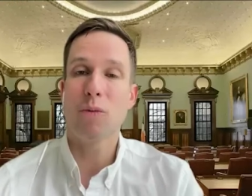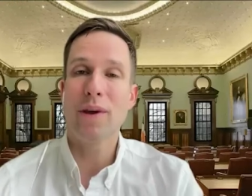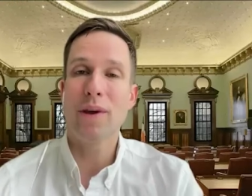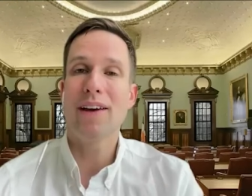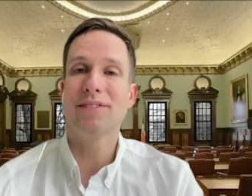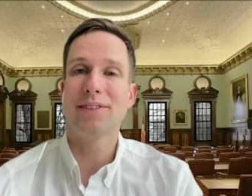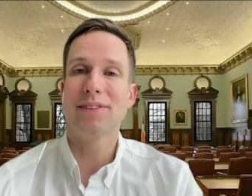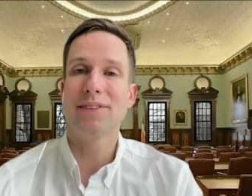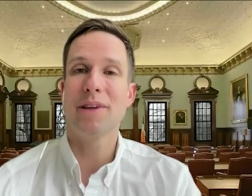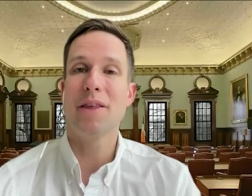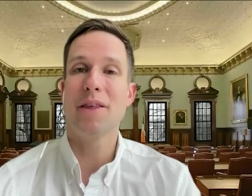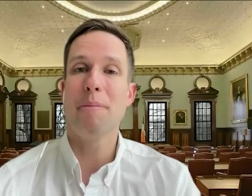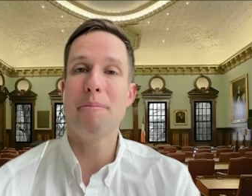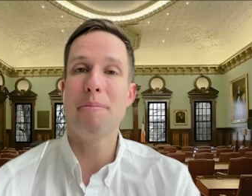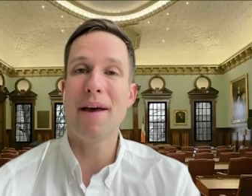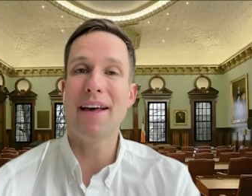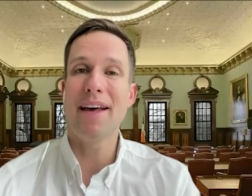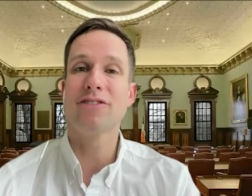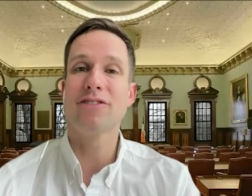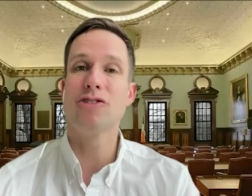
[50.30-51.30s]
we have some of the
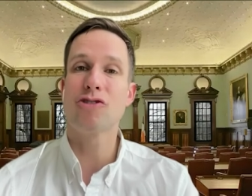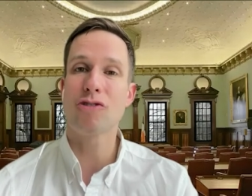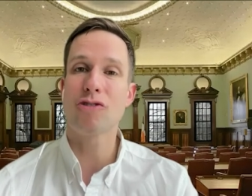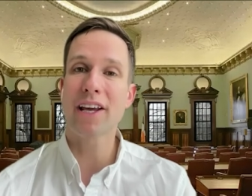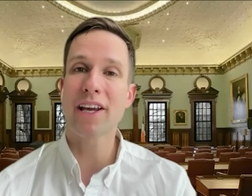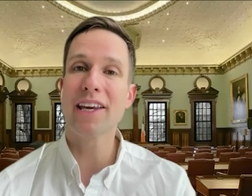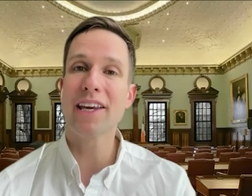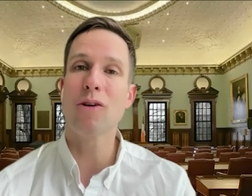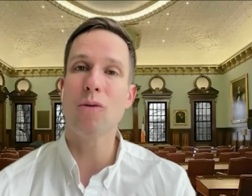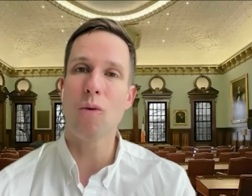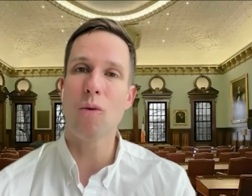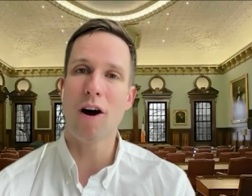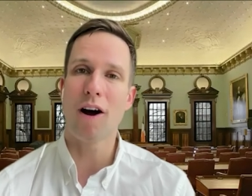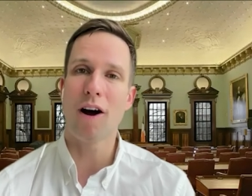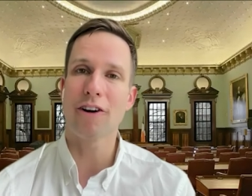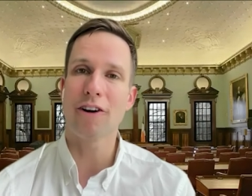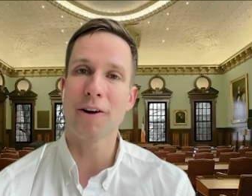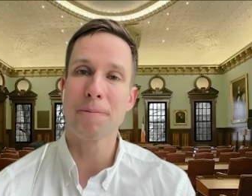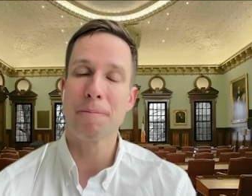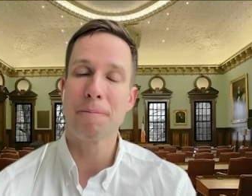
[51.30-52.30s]
best drinking
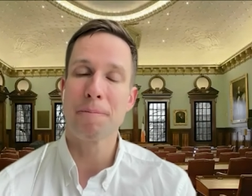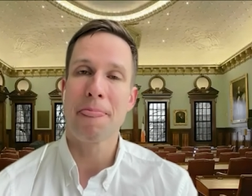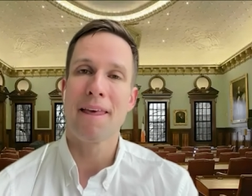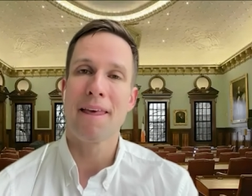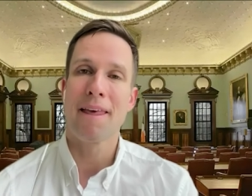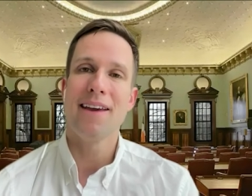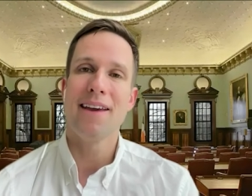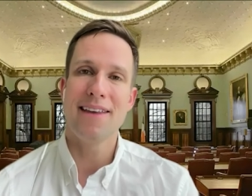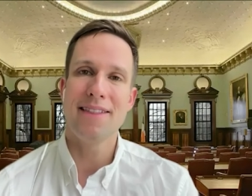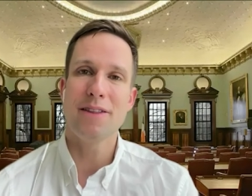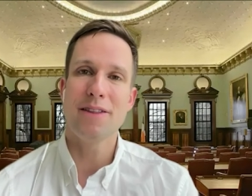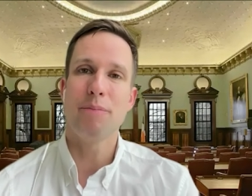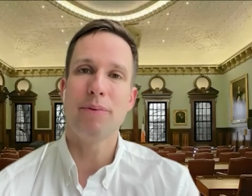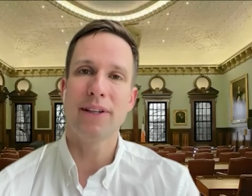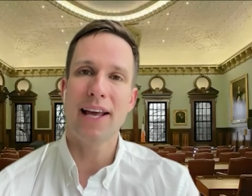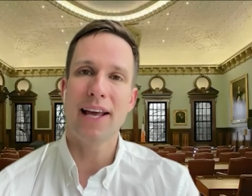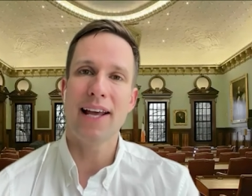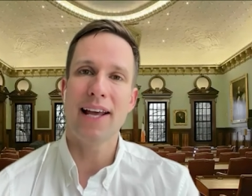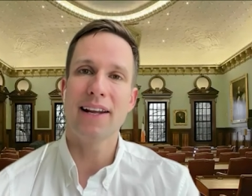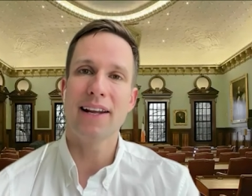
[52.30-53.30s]
water in the
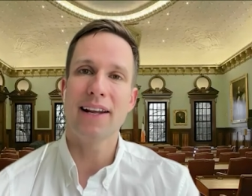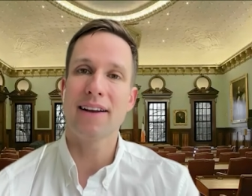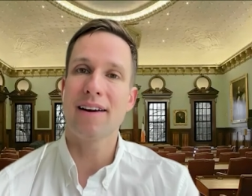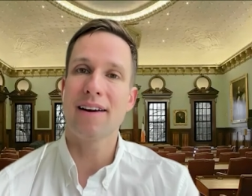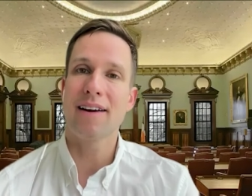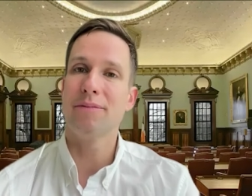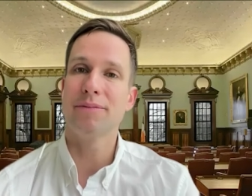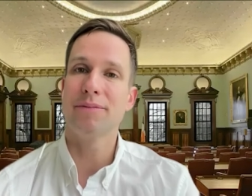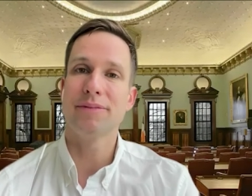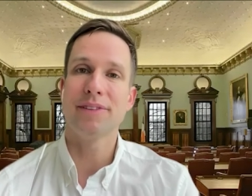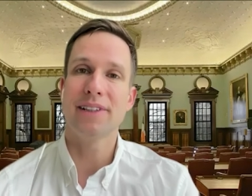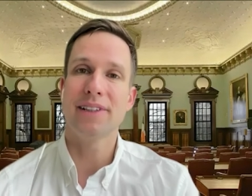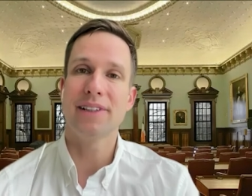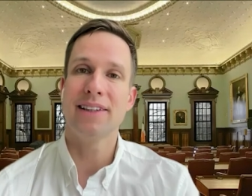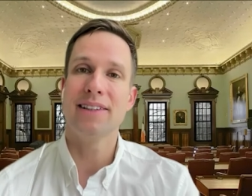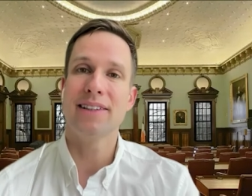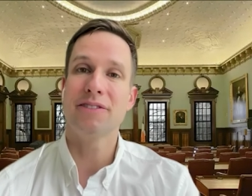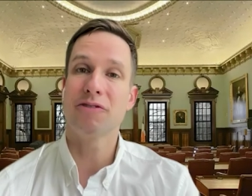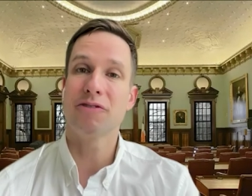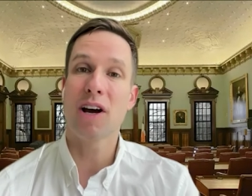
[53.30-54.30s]
planet. It comes
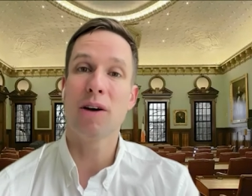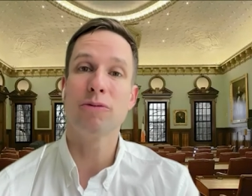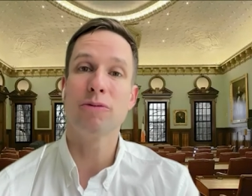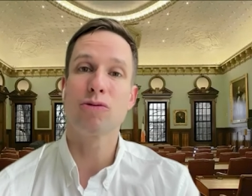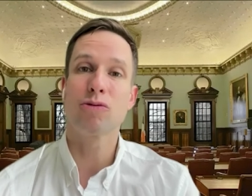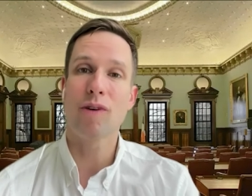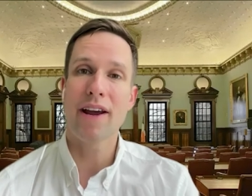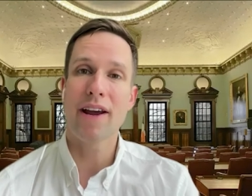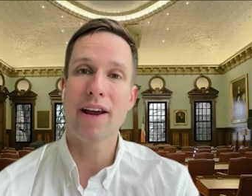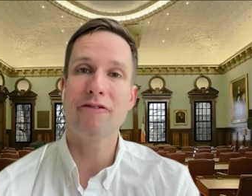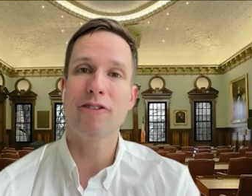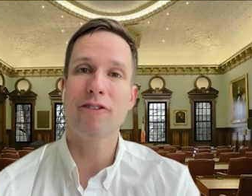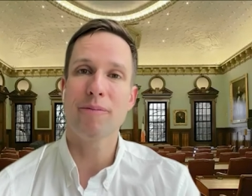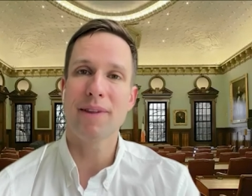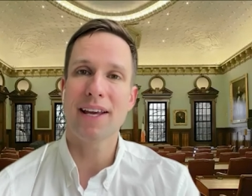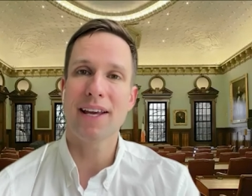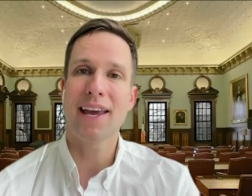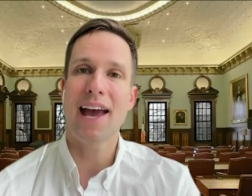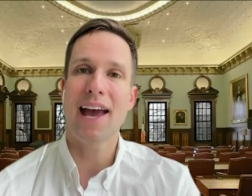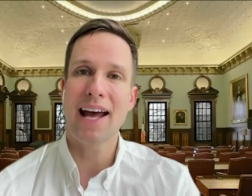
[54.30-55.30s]
in comes right from
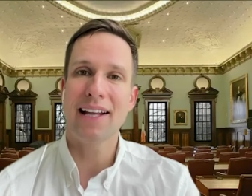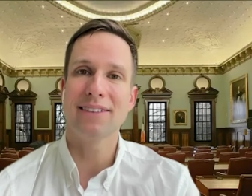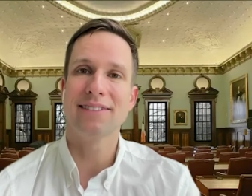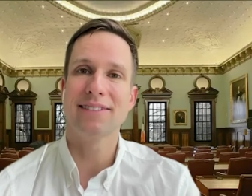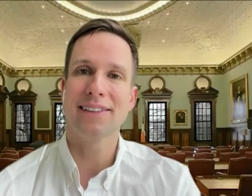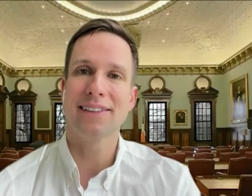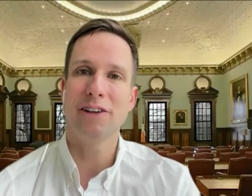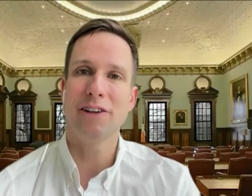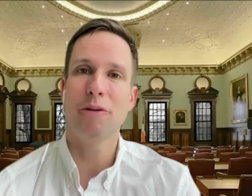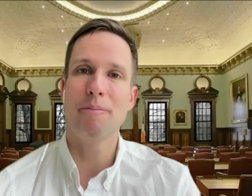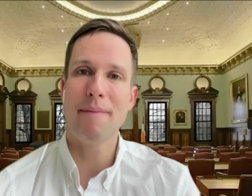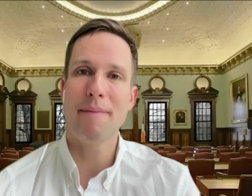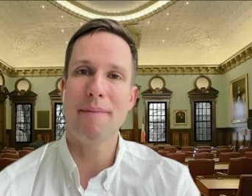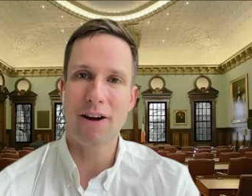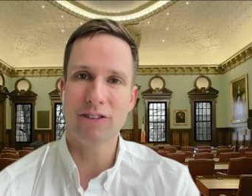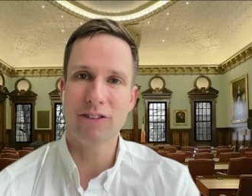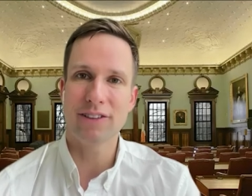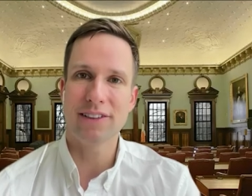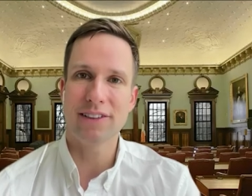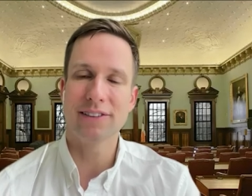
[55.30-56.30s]
the Catskill
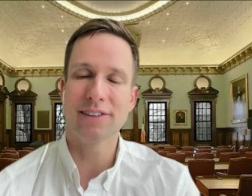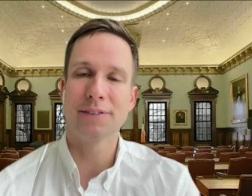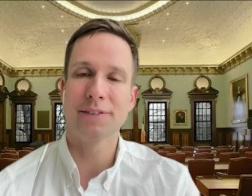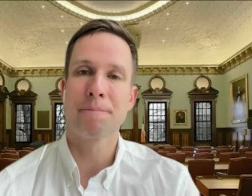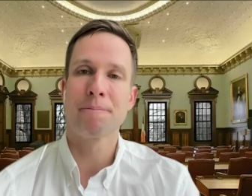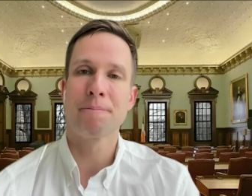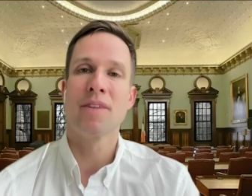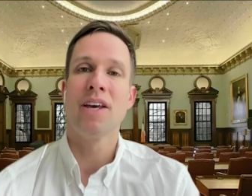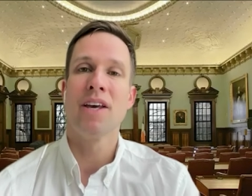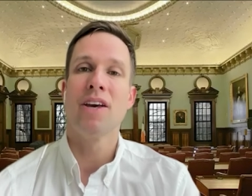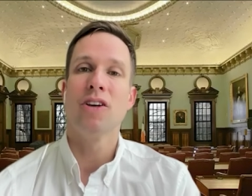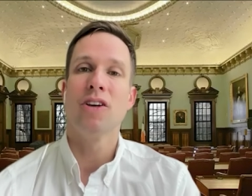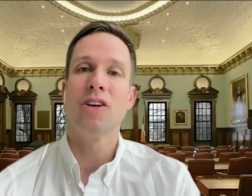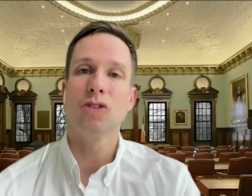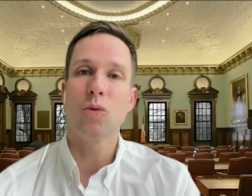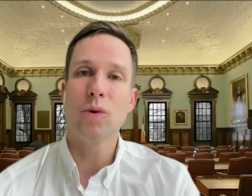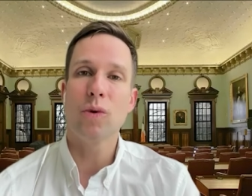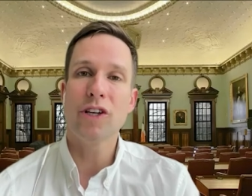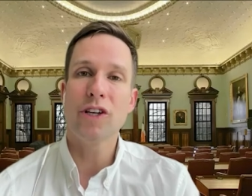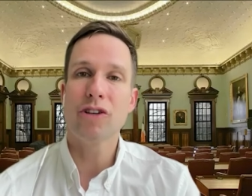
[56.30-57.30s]
Mountains.
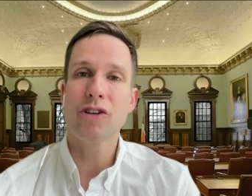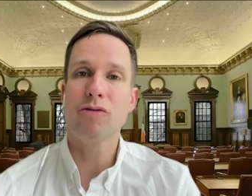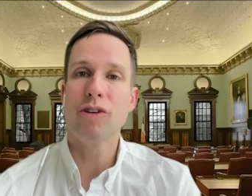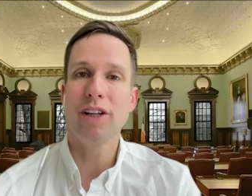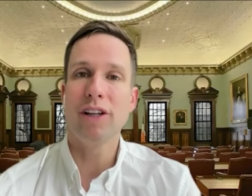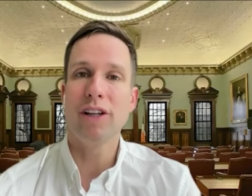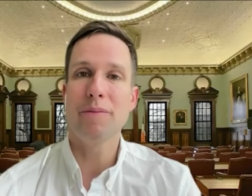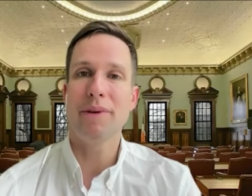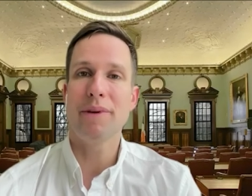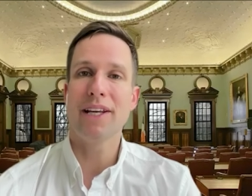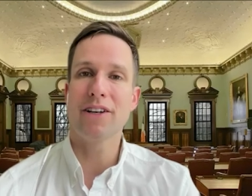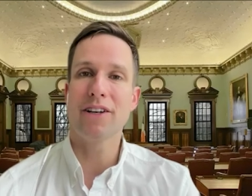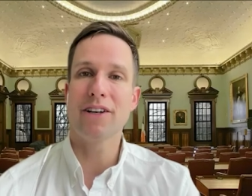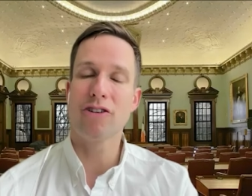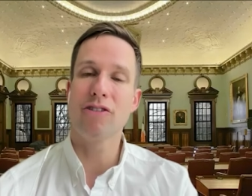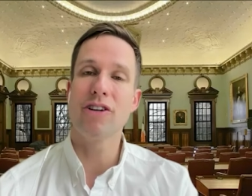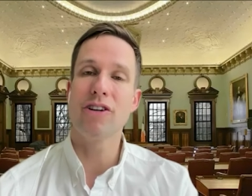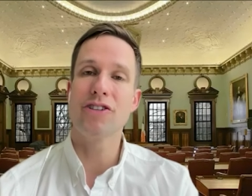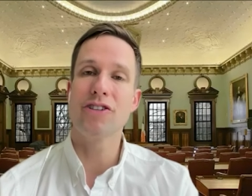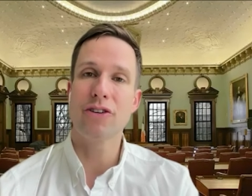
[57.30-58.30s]
So we should really be
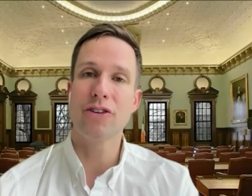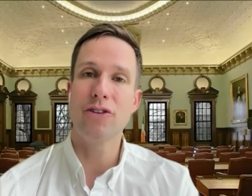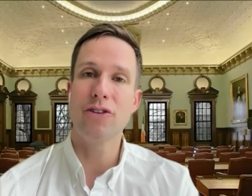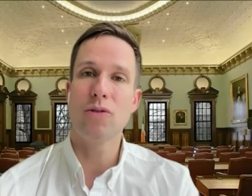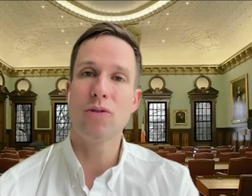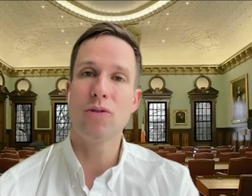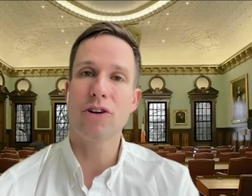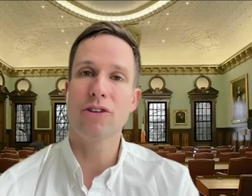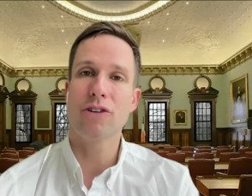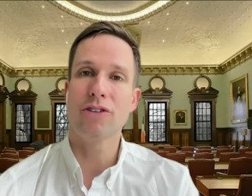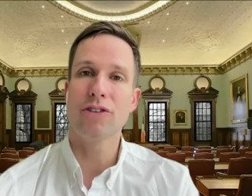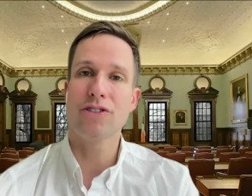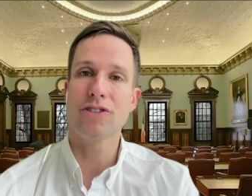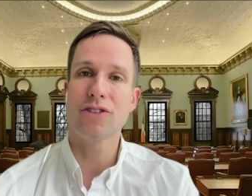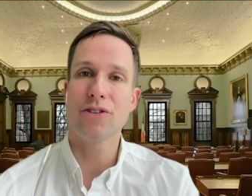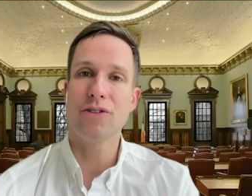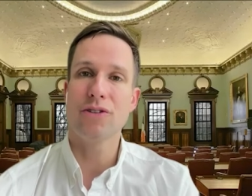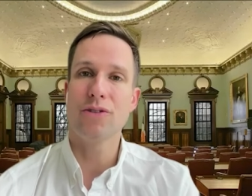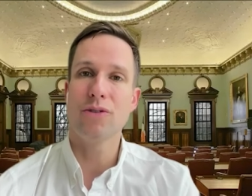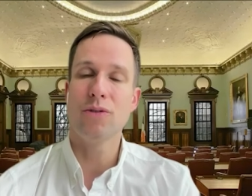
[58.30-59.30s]
encouraging New Yorkers
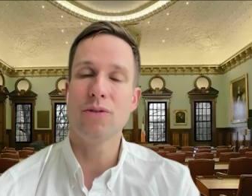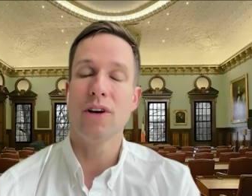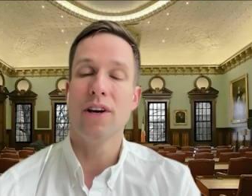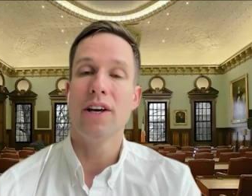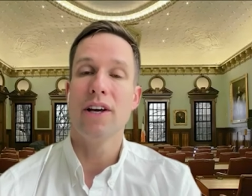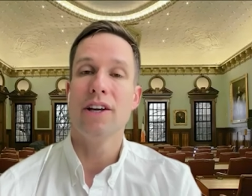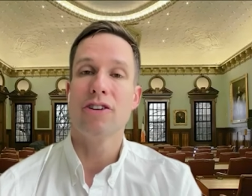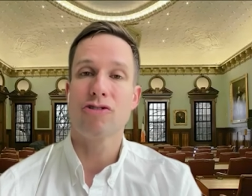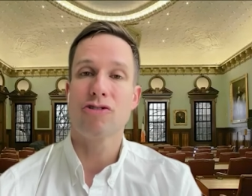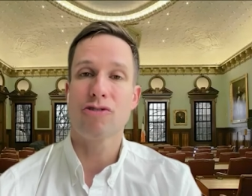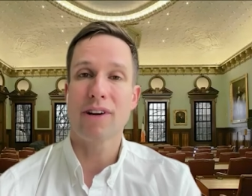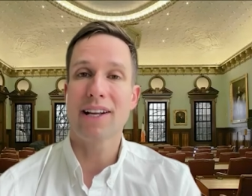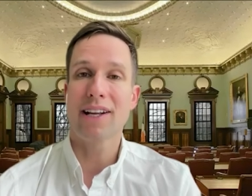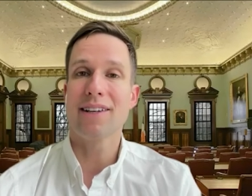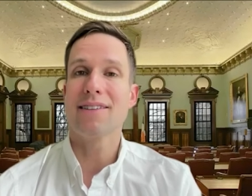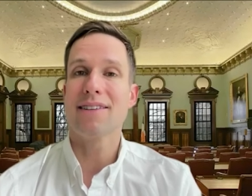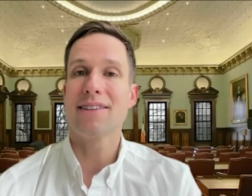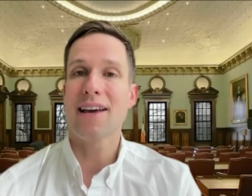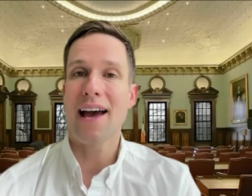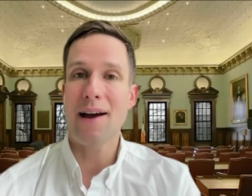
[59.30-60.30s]
to
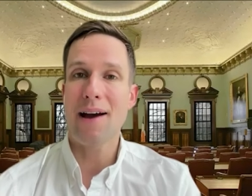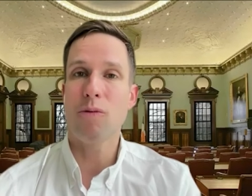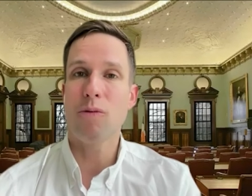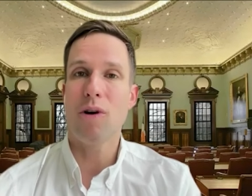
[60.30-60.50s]
drink tap